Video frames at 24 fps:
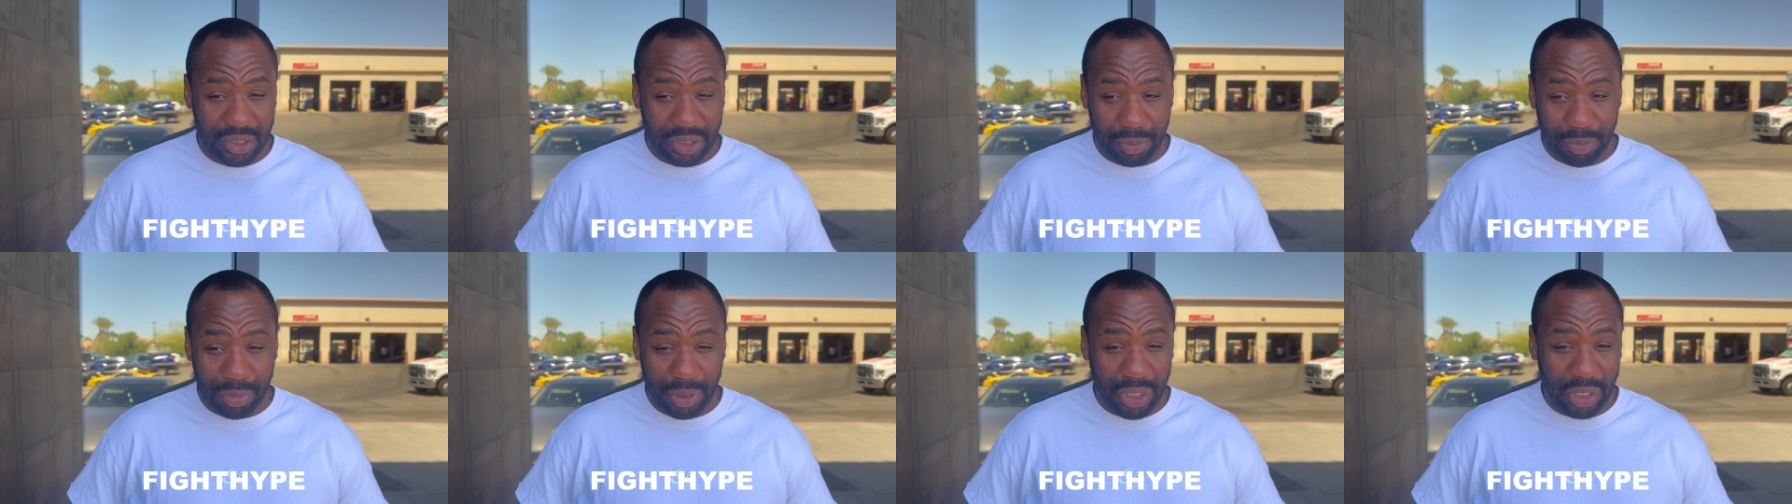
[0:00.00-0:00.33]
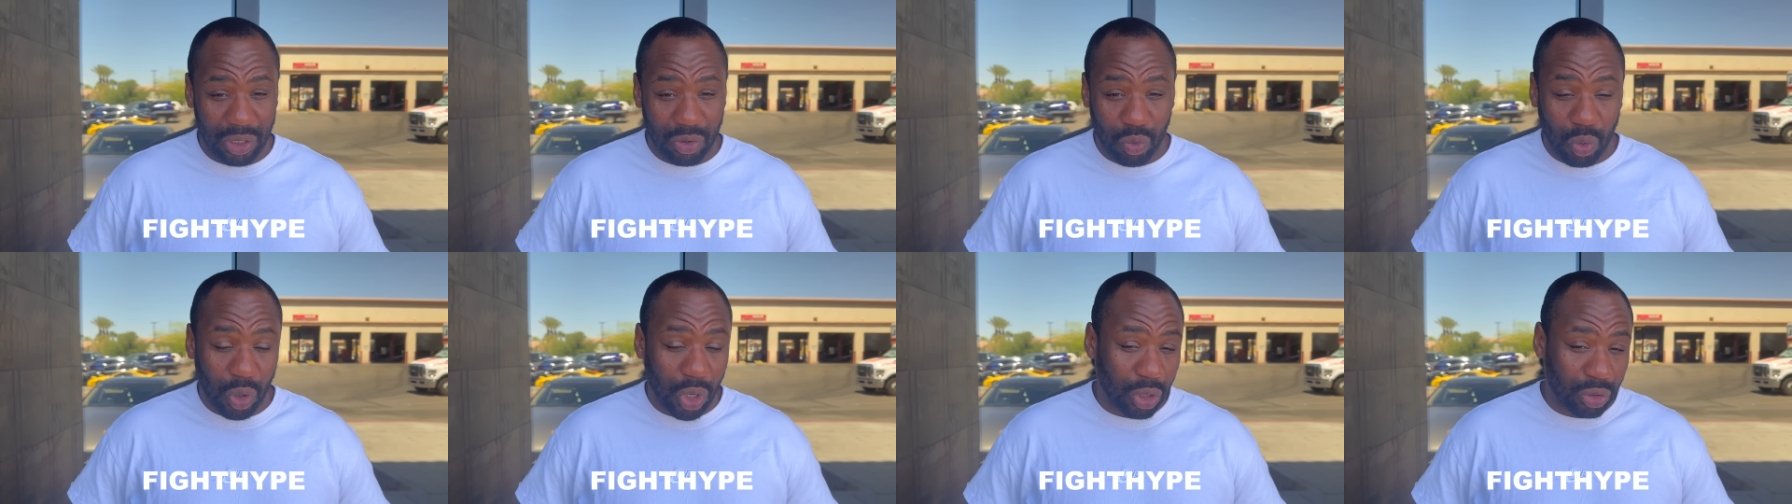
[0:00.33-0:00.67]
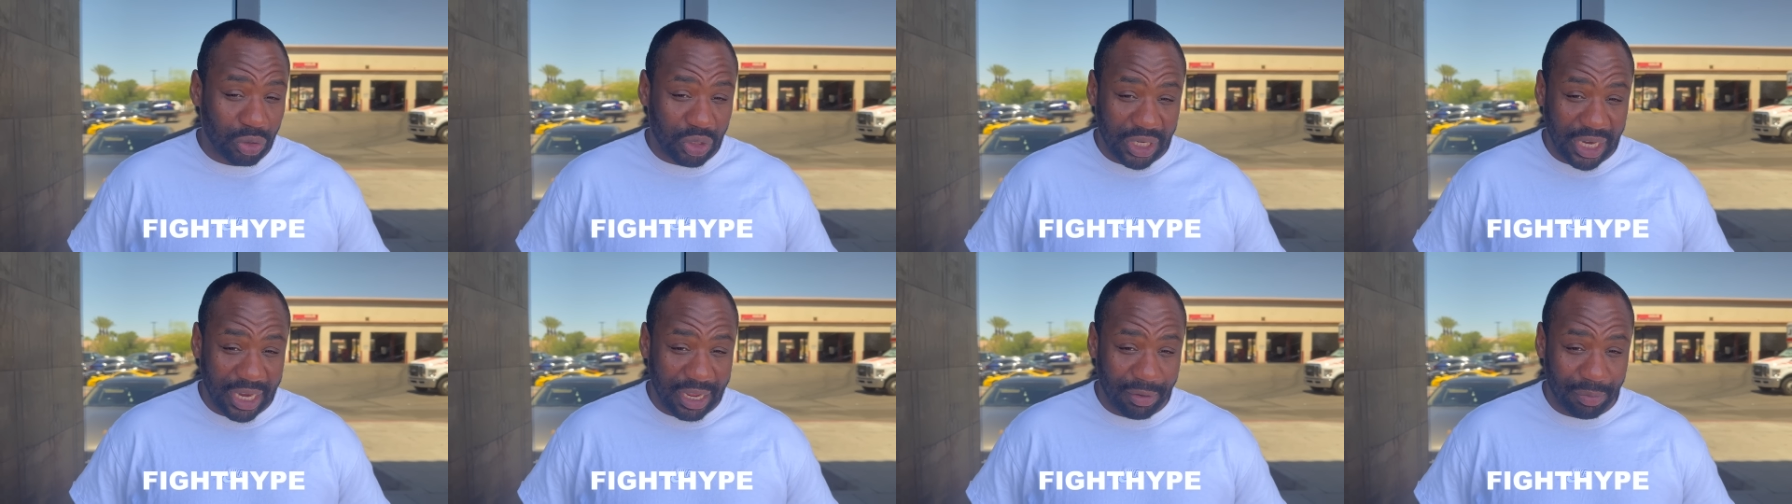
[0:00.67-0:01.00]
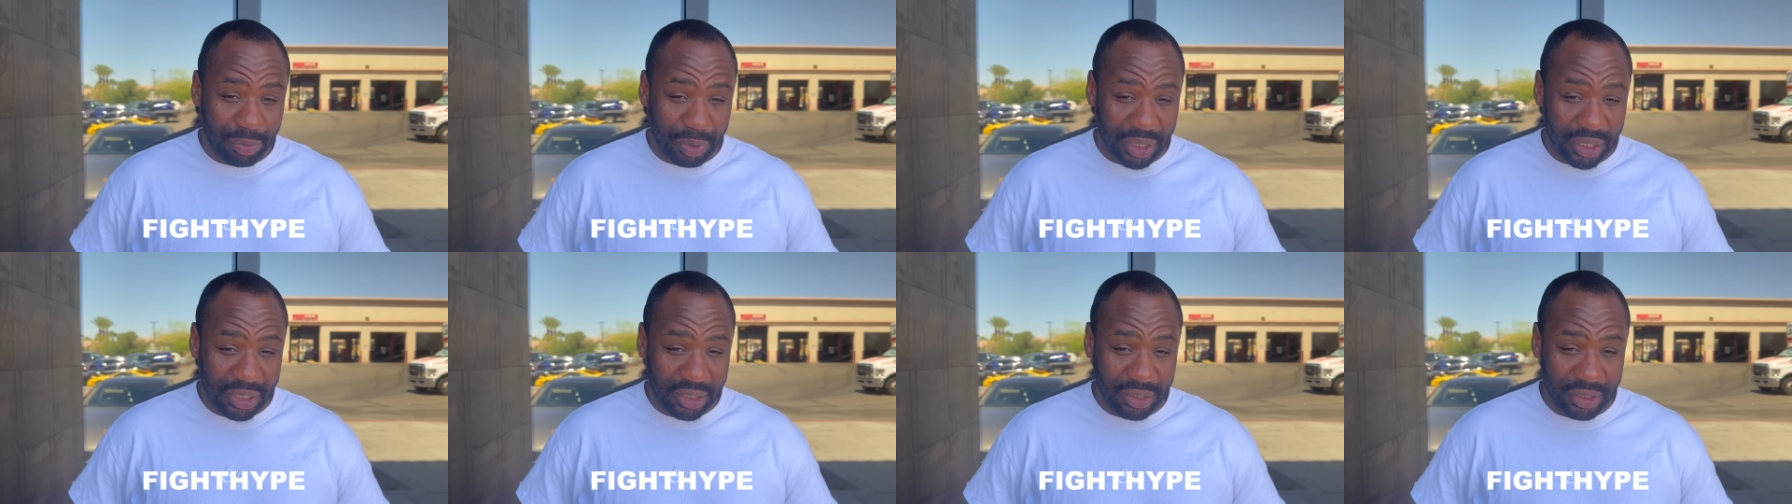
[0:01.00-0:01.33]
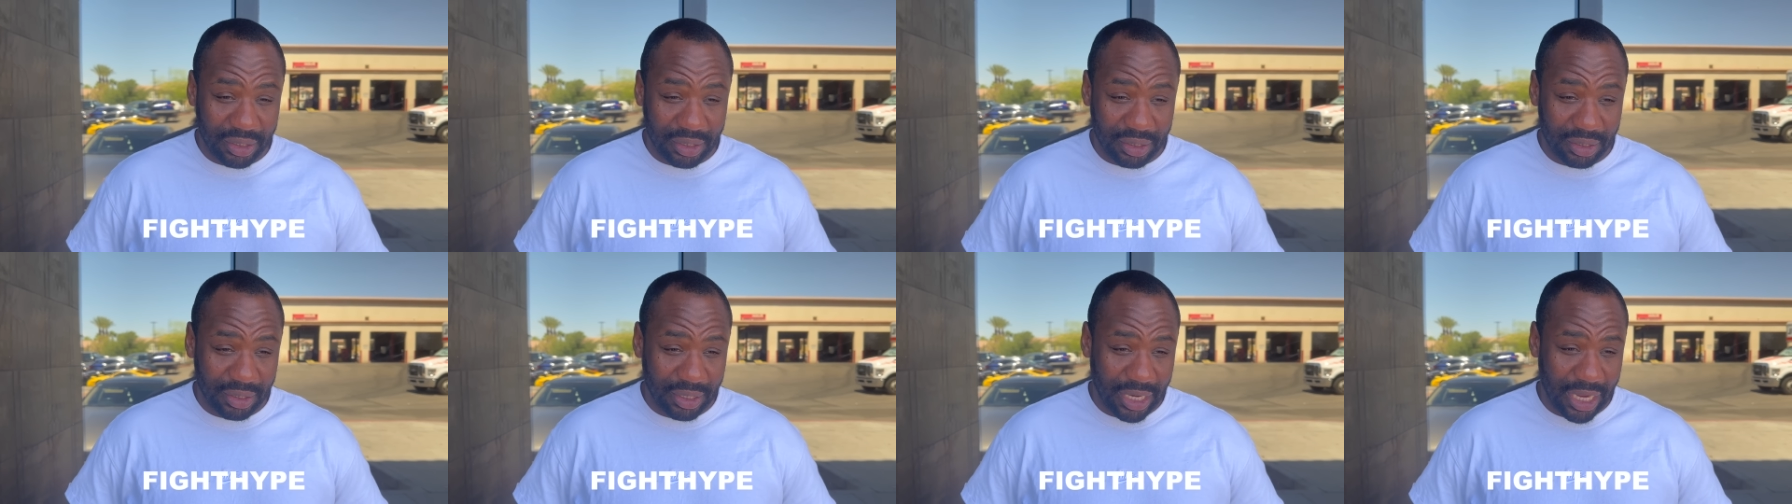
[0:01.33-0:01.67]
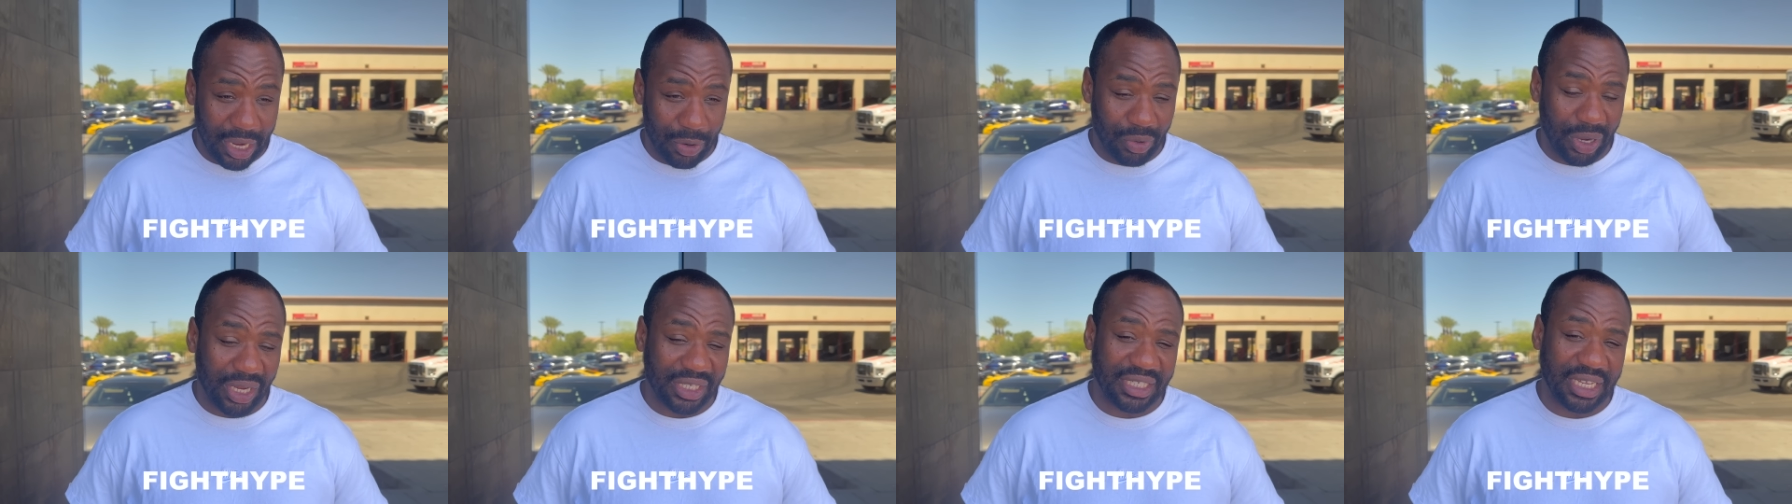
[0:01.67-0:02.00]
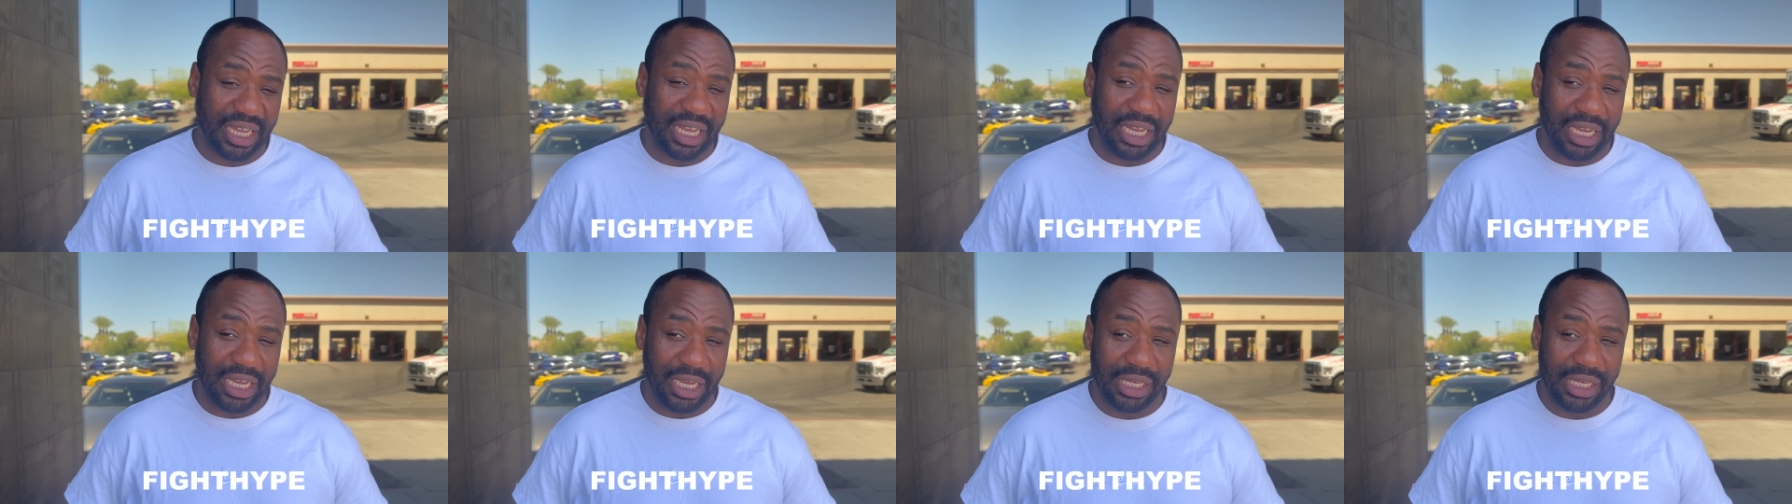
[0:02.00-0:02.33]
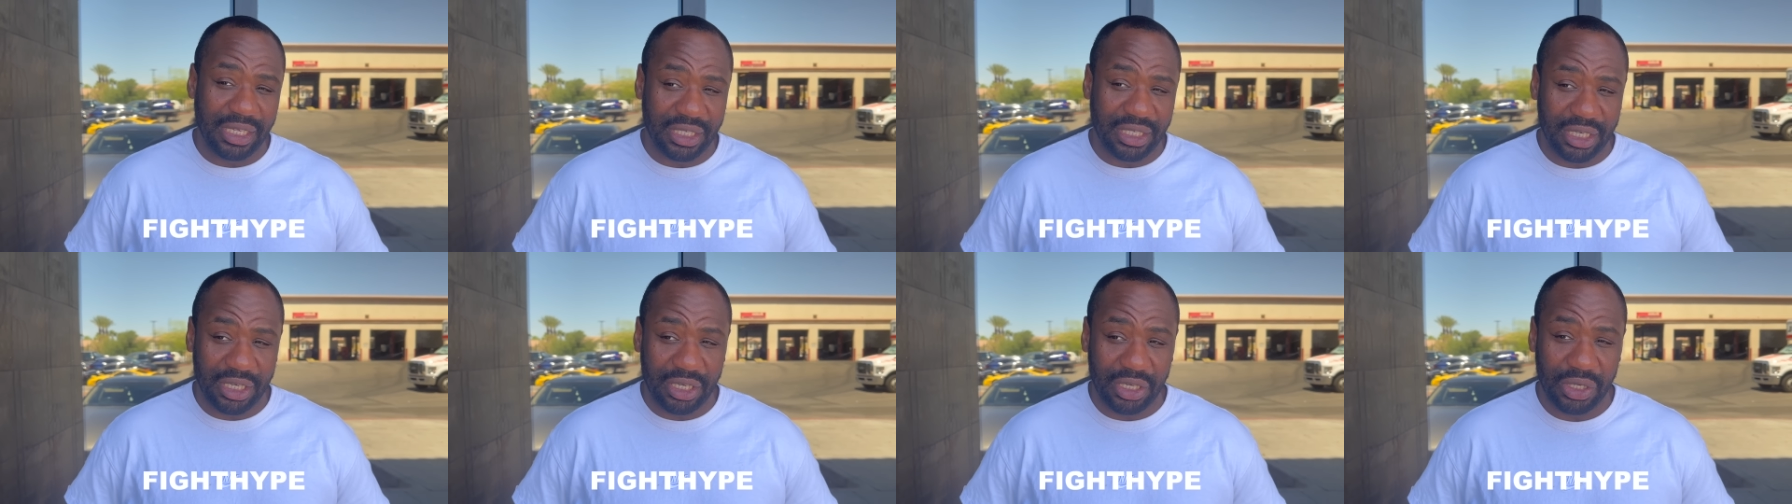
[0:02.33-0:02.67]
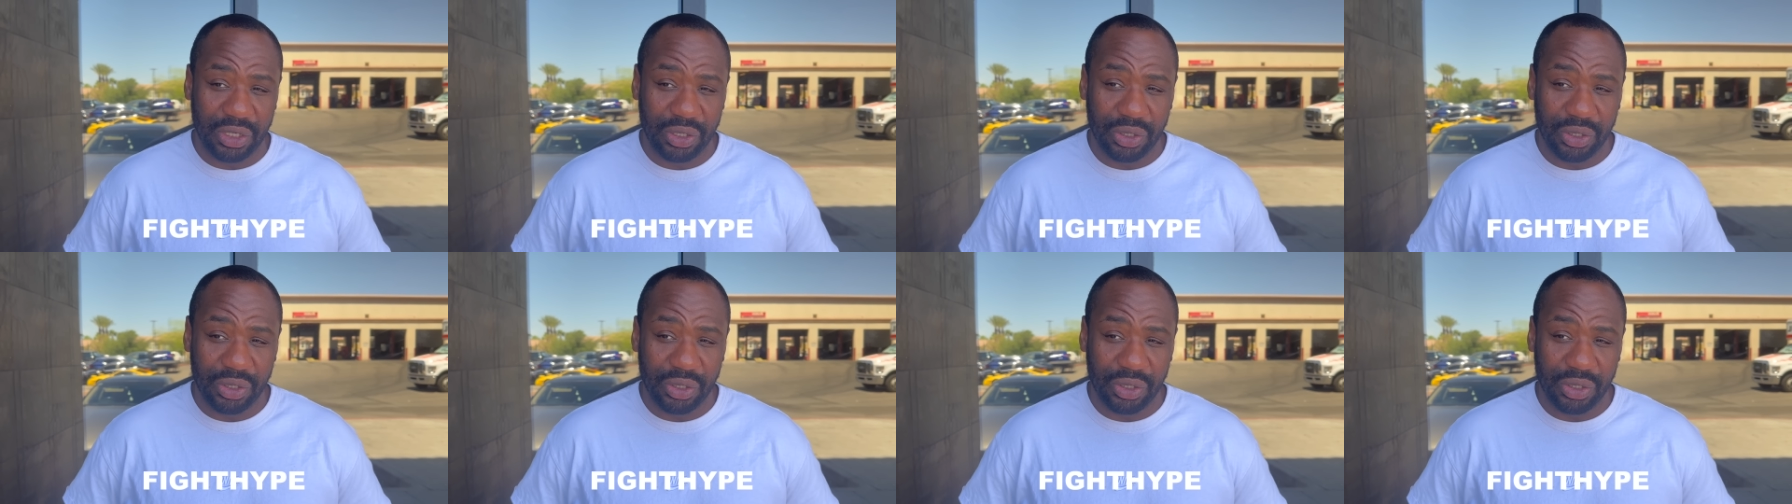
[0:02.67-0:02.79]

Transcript: to being world champion. And when I say easy,